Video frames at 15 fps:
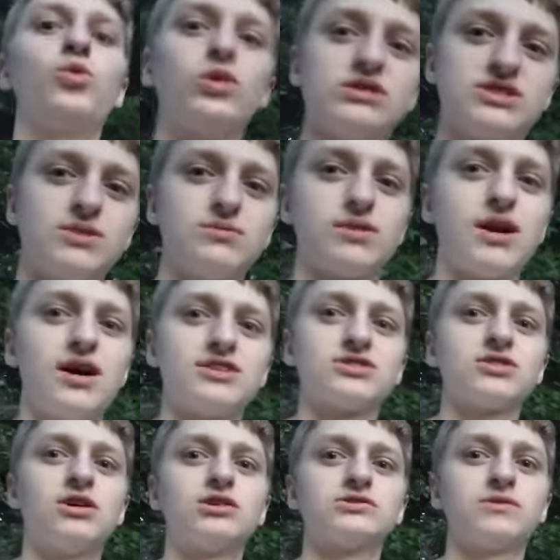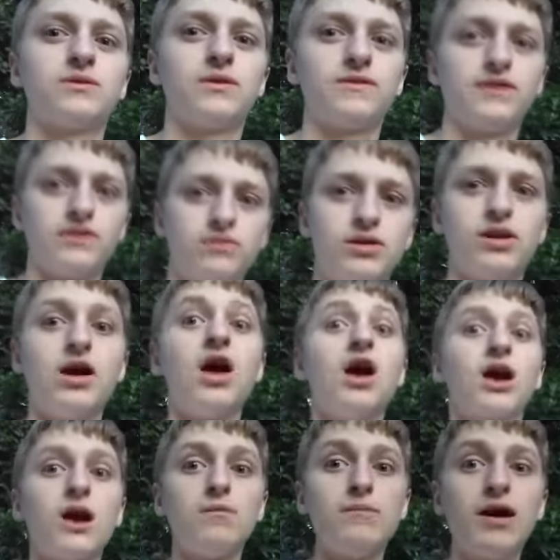What's up, guys? College Football Fan 1.
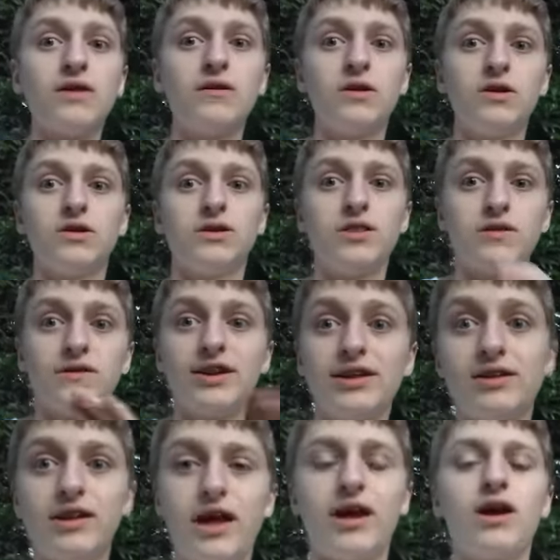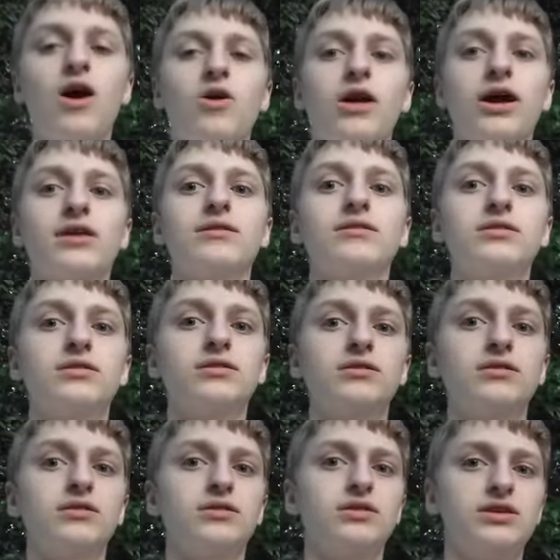Come back for you. Another video today. Okay.
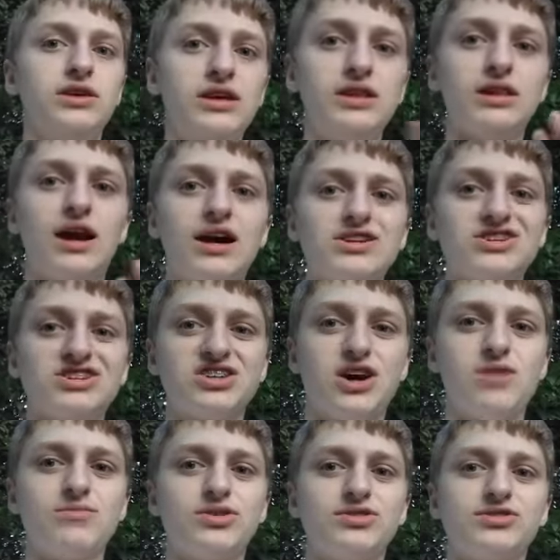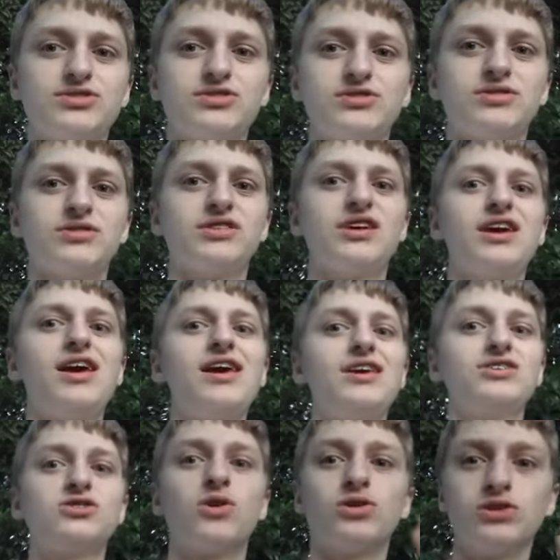Elijah Thomas
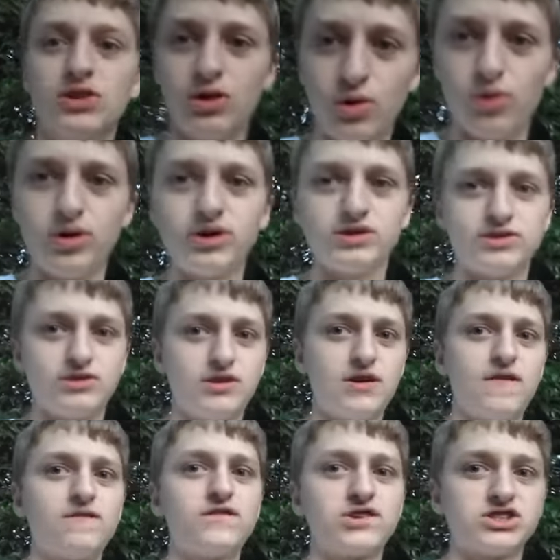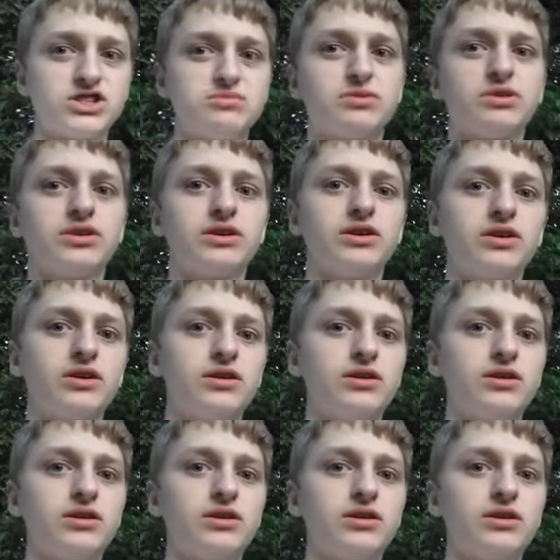is going to the Hornets for Summer League.